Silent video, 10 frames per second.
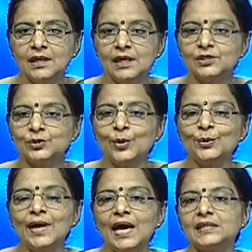is
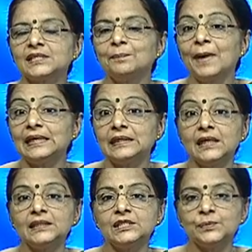known as a
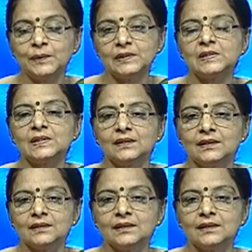migrant person.